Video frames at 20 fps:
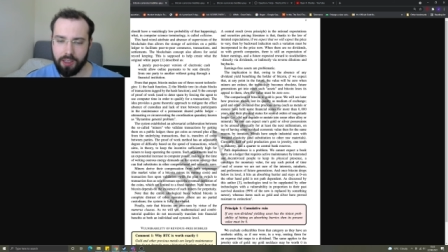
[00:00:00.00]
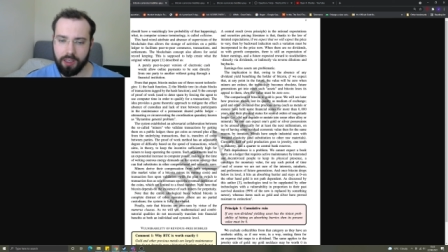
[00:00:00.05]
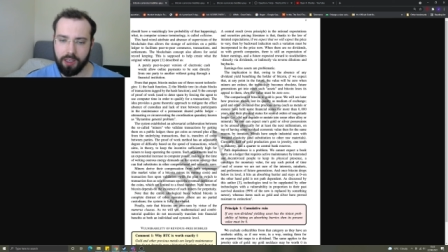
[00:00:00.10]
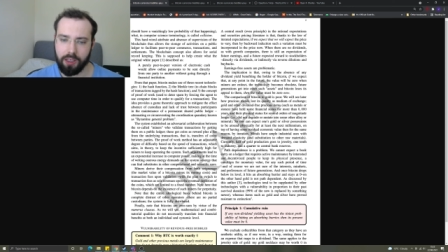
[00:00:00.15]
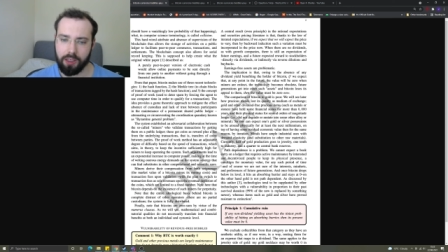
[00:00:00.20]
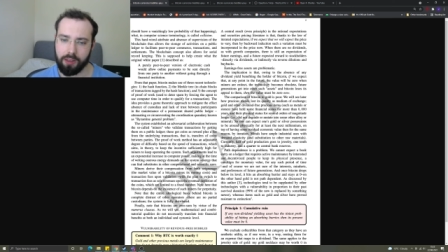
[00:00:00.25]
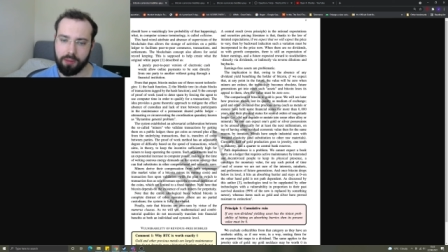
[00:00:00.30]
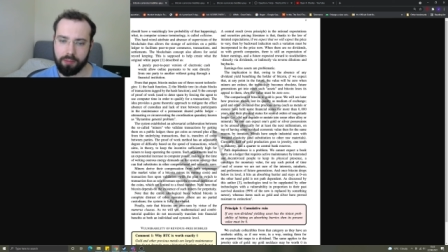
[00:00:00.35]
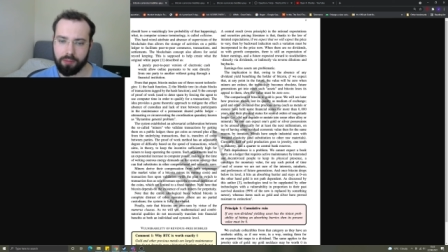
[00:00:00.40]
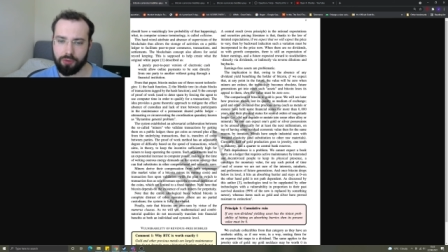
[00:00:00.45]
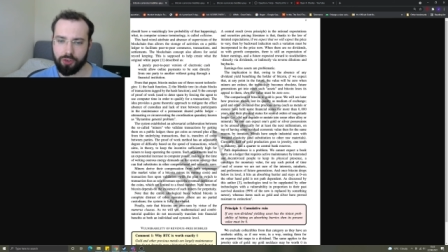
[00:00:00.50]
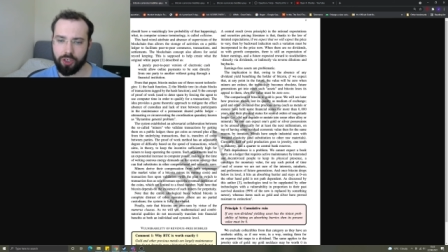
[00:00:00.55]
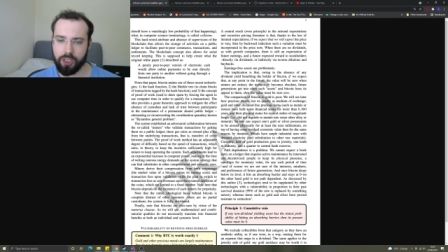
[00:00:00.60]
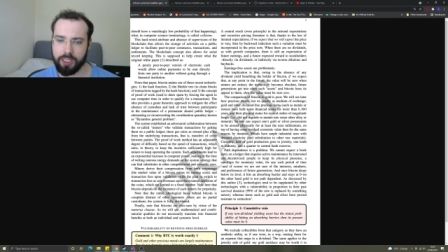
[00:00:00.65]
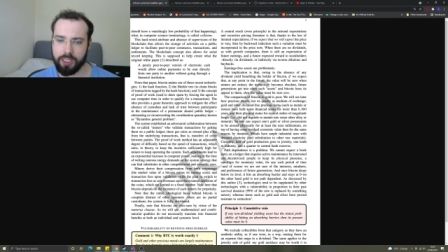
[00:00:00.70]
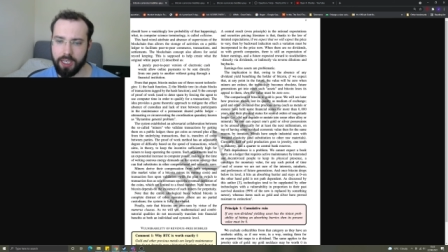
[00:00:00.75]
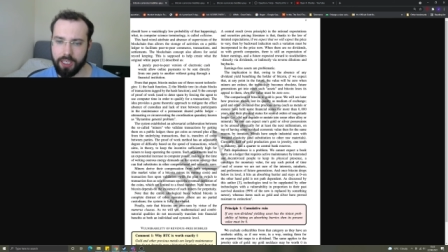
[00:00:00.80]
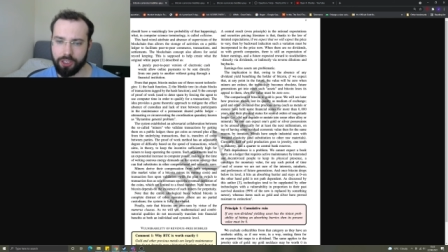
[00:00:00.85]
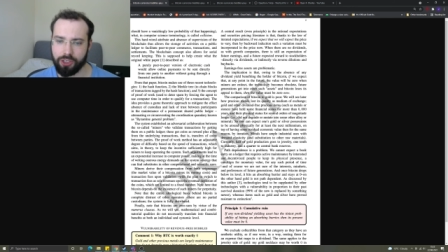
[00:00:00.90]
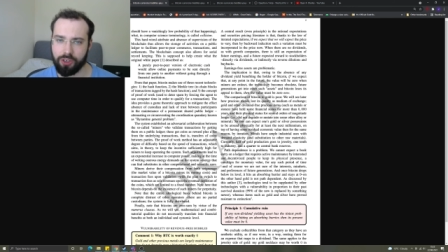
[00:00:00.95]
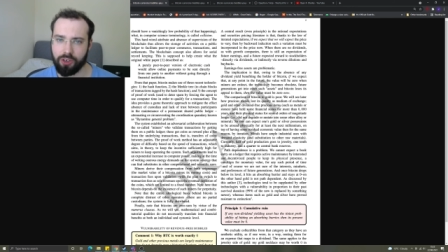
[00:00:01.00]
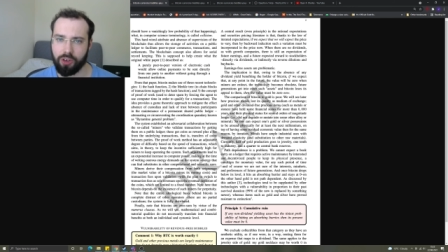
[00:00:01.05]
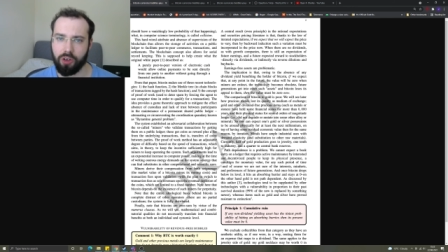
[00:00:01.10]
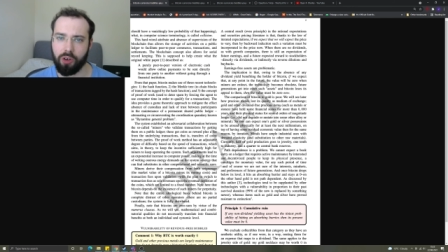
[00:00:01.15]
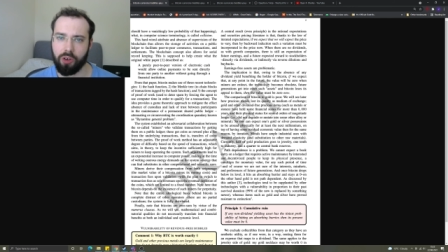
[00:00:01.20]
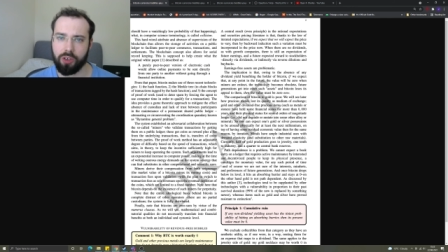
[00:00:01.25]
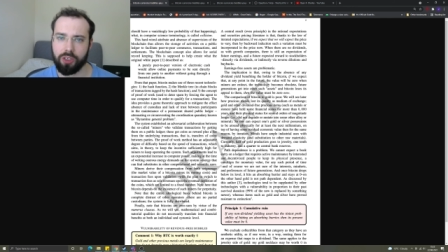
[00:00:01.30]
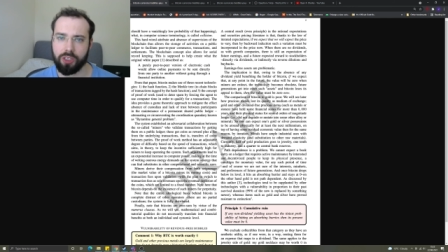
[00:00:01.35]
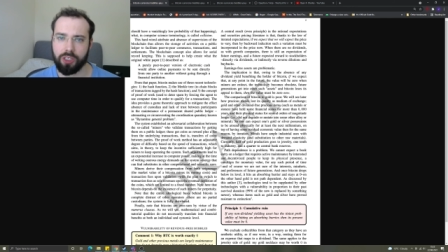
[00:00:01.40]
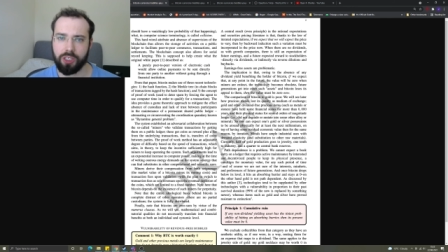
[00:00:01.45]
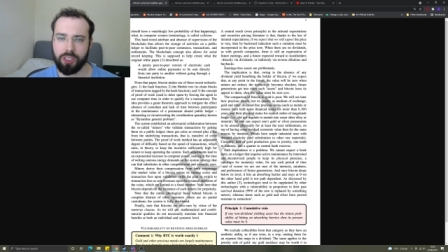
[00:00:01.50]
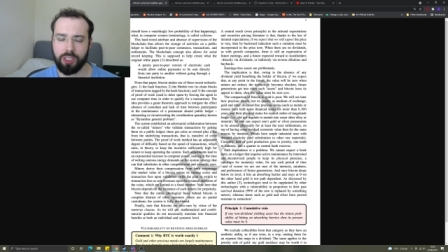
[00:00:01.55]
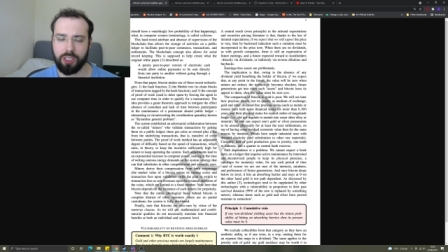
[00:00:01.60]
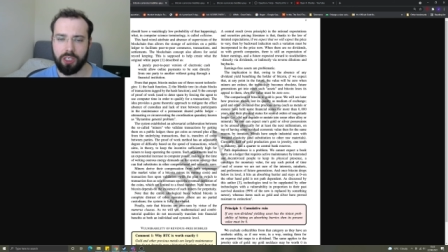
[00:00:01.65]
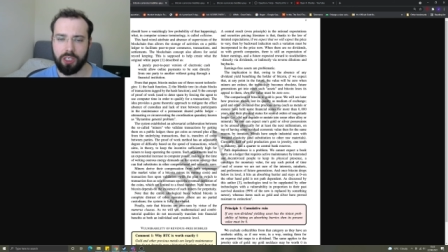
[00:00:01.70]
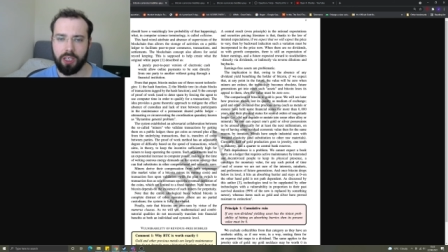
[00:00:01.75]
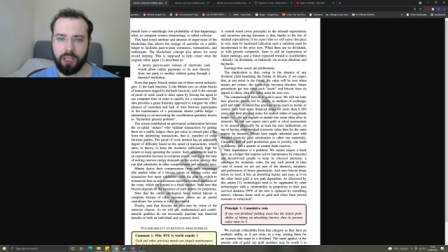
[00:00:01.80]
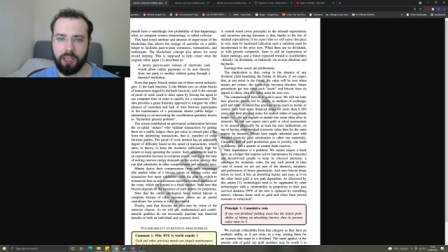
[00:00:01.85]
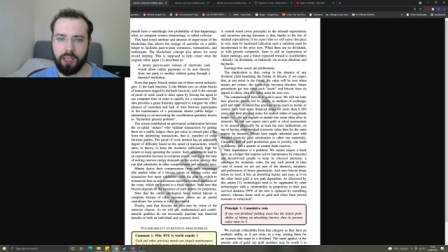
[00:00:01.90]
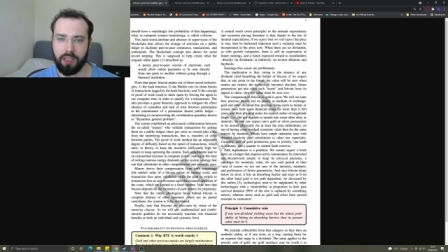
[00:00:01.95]
um, transaction costs
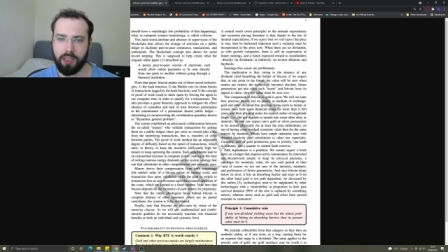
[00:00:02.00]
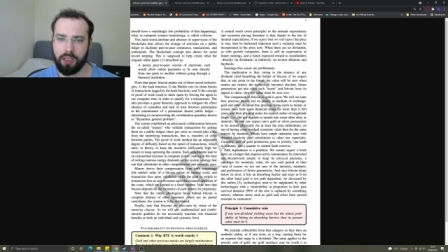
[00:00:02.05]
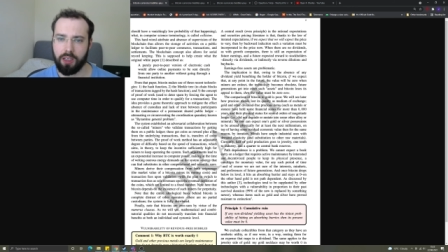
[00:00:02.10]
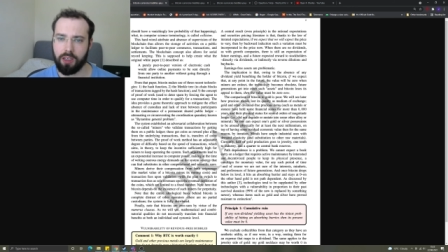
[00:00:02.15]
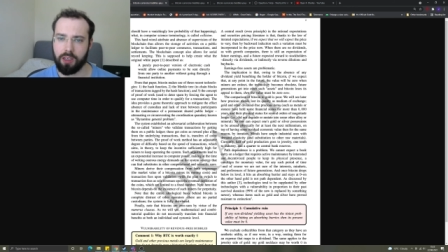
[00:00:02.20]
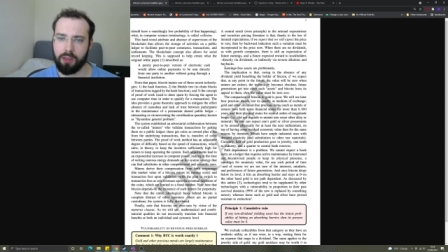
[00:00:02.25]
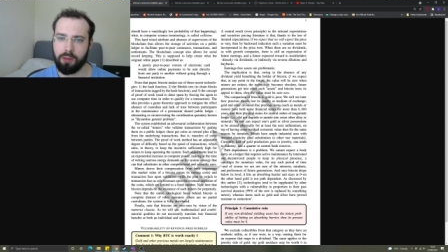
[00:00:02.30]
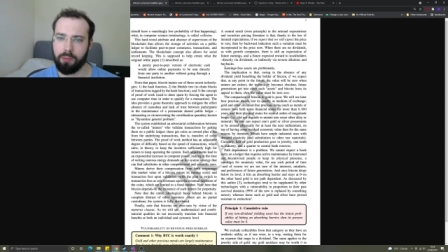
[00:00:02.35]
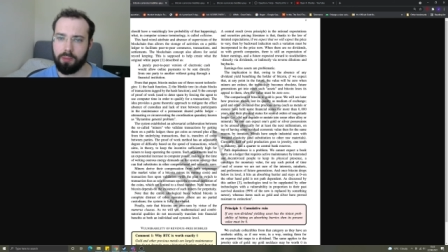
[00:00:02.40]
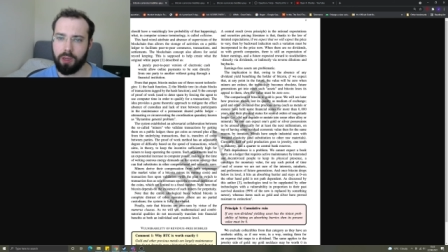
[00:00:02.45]
um,